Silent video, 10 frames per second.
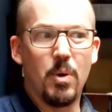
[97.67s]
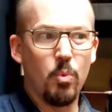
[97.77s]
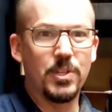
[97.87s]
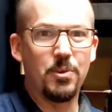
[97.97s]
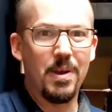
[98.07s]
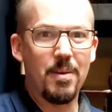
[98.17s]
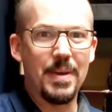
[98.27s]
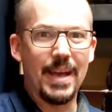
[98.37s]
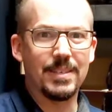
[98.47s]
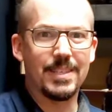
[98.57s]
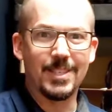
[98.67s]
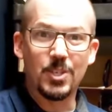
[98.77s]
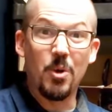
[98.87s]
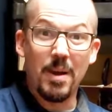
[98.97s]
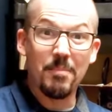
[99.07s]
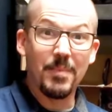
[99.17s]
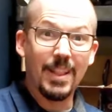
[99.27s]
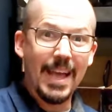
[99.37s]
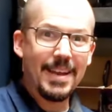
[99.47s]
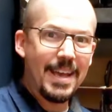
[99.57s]
but we'll do our best. And so
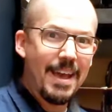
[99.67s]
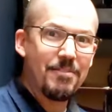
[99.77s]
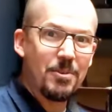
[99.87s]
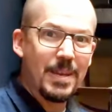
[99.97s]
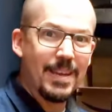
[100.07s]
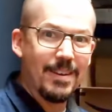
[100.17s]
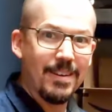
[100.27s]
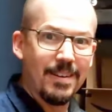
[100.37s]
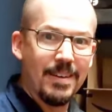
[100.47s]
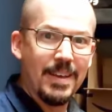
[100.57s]
I'm glad to have you here.